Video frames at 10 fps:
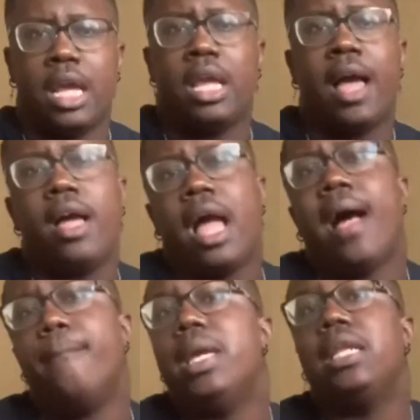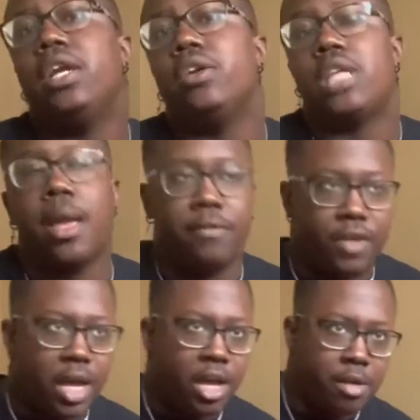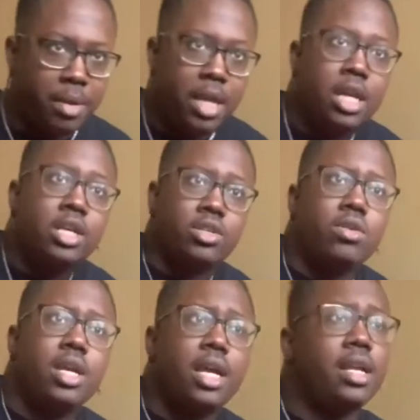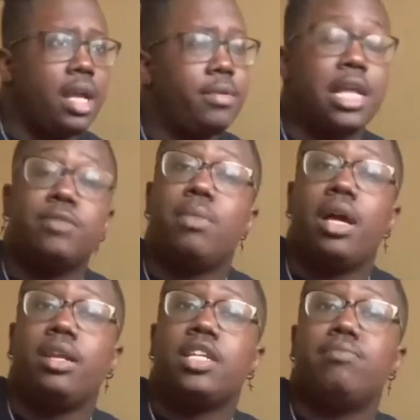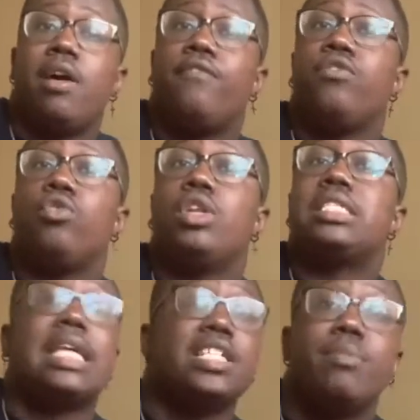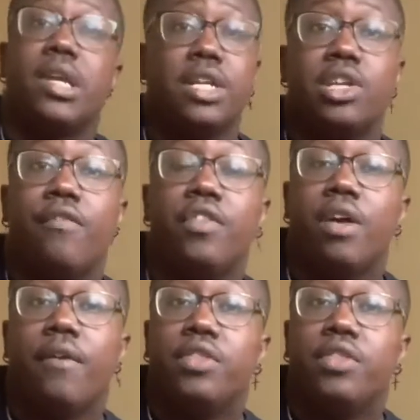I've been here type vibe. So yeah, that's my full assessment of